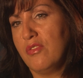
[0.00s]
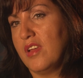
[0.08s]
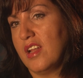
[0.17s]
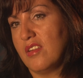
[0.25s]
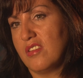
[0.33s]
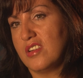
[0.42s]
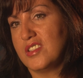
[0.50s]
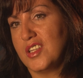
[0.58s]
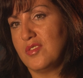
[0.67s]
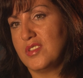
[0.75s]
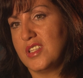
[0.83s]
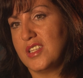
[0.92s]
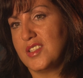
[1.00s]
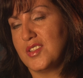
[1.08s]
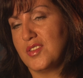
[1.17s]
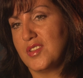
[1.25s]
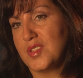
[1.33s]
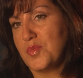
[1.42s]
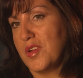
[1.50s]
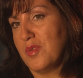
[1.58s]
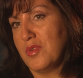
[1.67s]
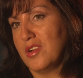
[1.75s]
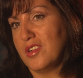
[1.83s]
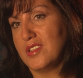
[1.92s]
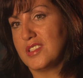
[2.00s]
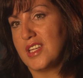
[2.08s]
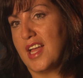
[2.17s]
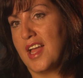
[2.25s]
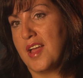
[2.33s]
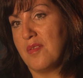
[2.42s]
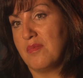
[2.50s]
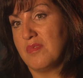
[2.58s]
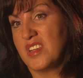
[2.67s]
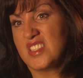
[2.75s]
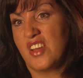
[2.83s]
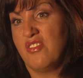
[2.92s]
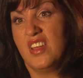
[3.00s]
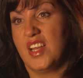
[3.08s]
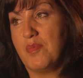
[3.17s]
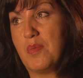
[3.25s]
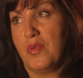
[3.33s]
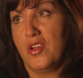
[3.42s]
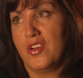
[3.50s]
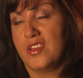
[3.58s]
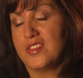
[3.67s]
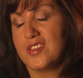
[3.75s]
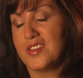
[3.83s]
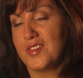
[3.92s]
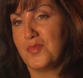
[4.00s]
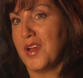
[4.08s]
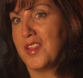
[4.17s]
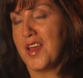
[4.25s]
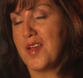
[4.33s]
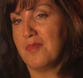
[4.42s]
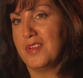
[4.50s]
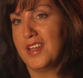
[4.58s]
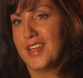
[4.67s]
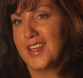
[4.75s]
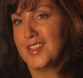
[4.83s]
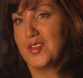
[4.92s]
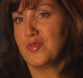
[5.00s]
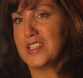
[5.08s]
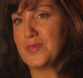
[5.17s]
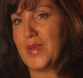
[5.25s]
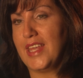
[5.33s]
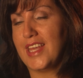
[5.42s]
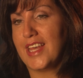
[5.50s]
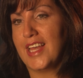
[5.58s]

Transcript: feel I've got a duty to the spirit world because I feel I'm employed by them, so to speak.